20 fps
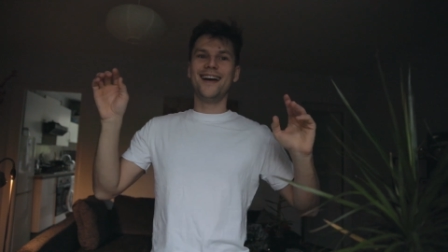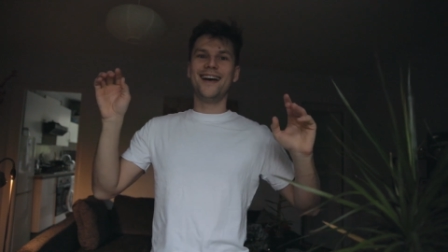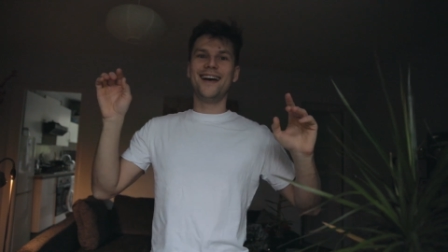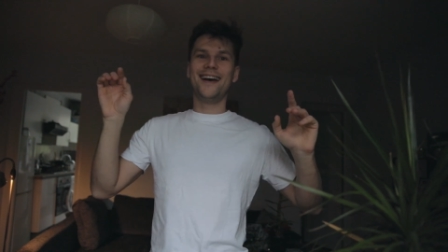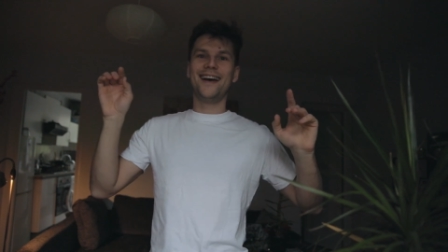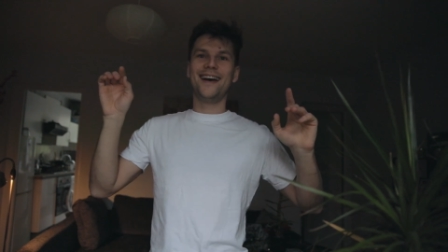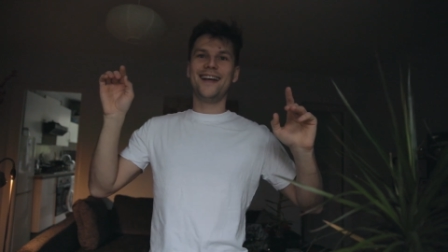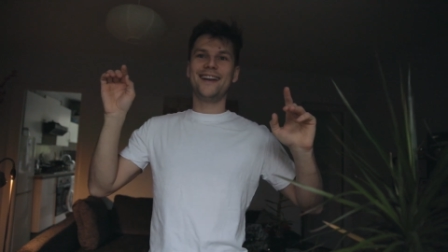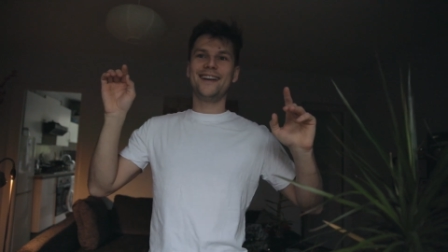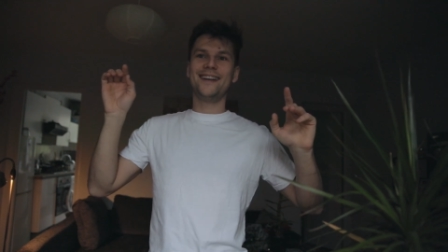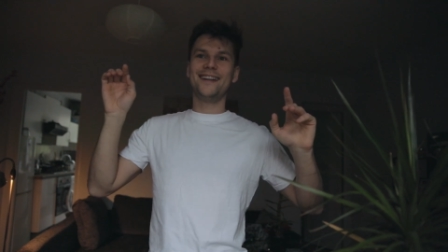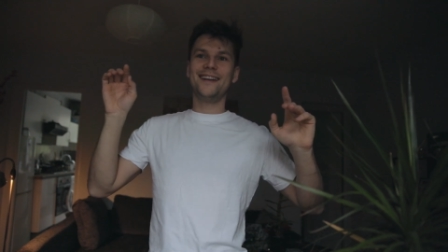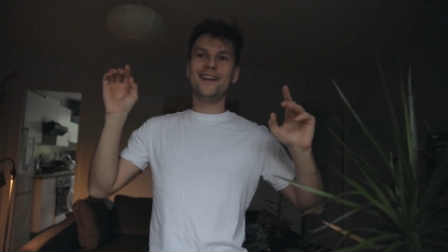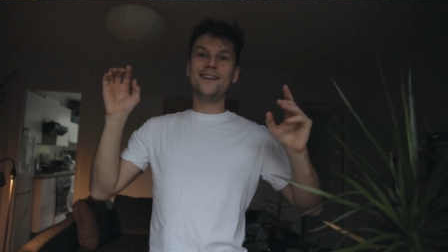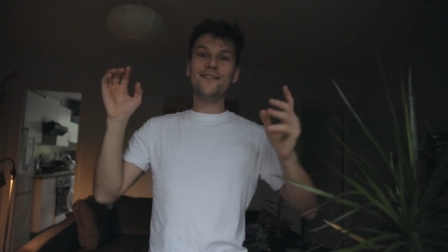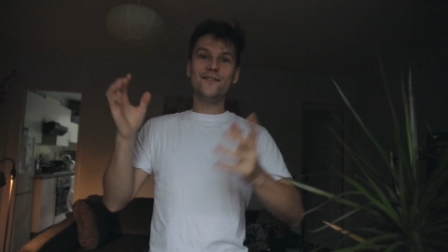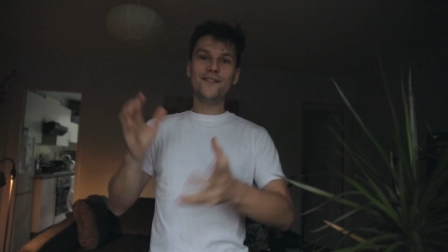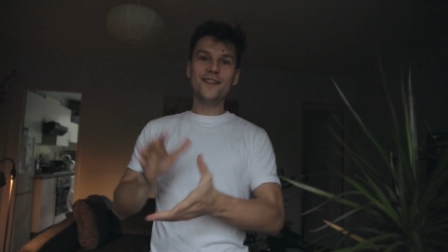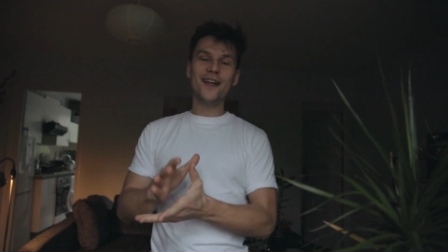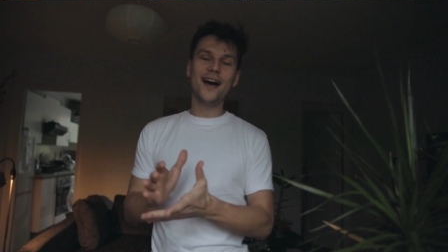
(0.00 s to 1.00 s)
And
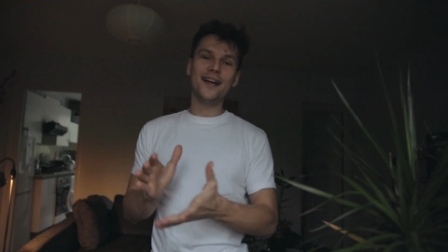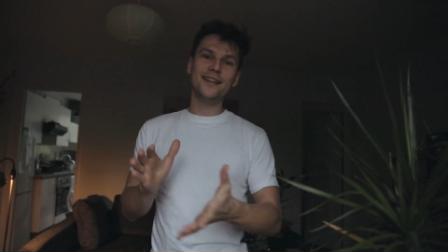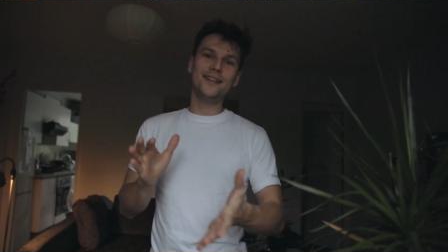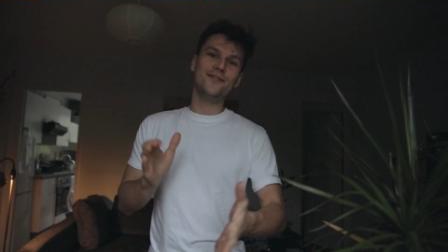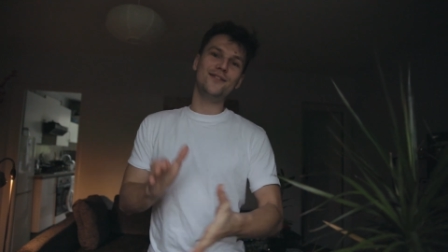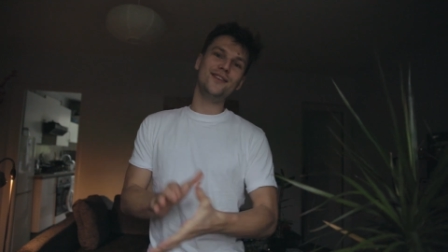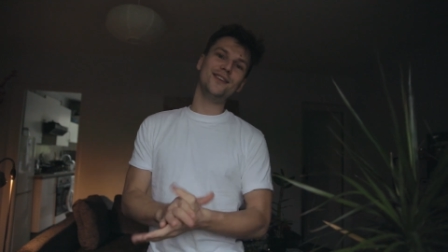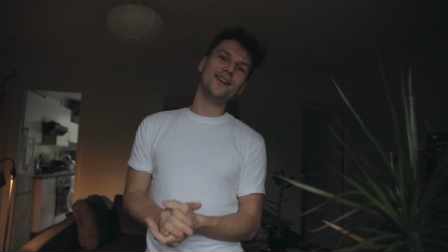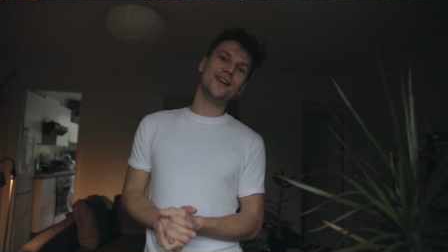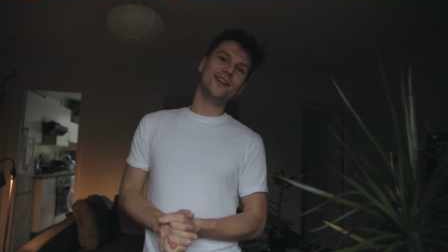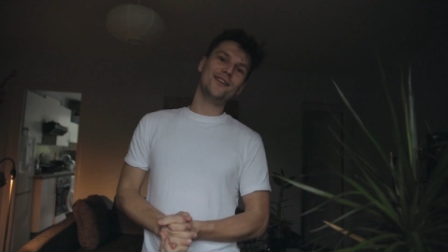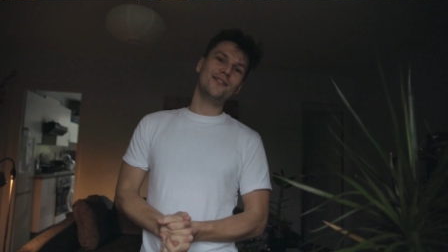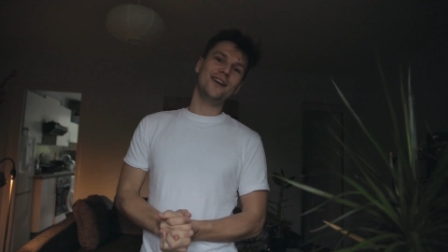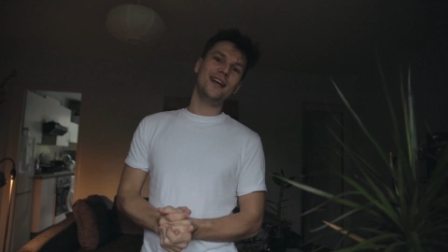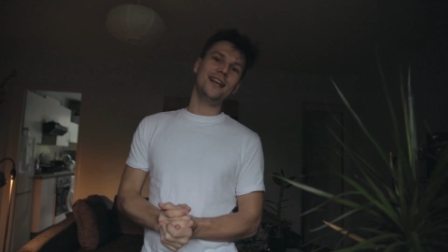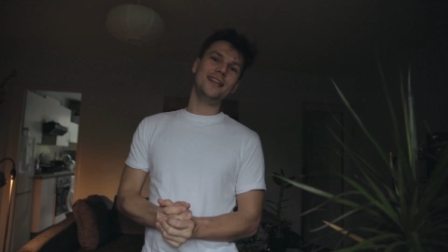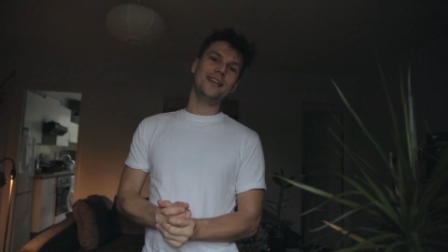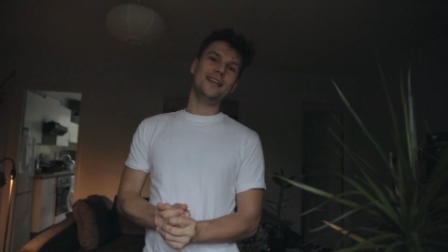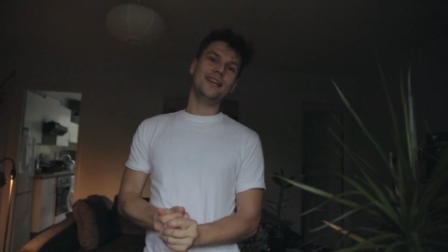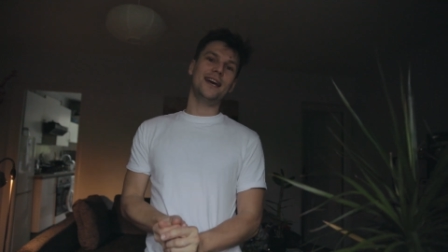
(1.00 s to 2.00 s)
if not, if you're not
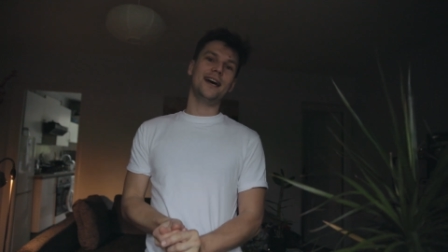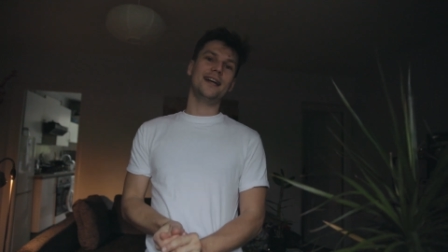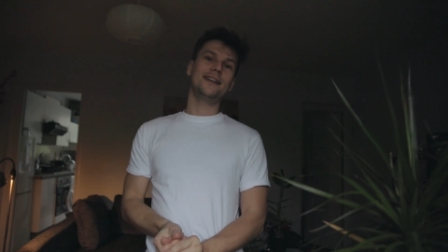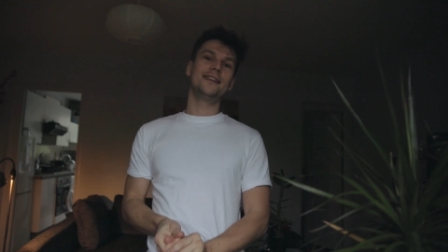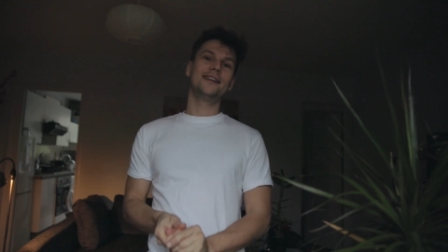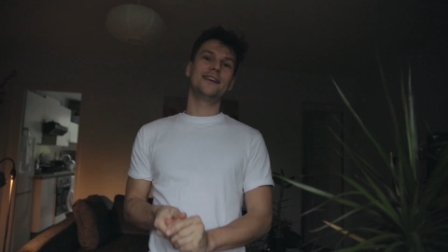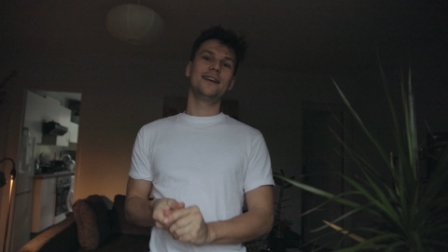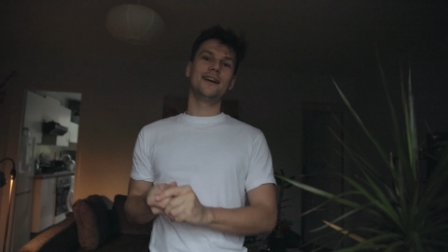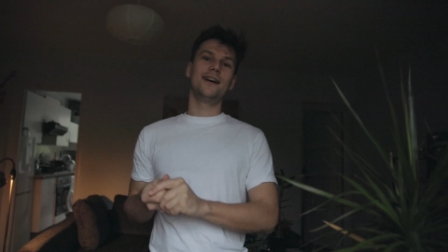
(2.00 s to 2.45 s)
ready yet,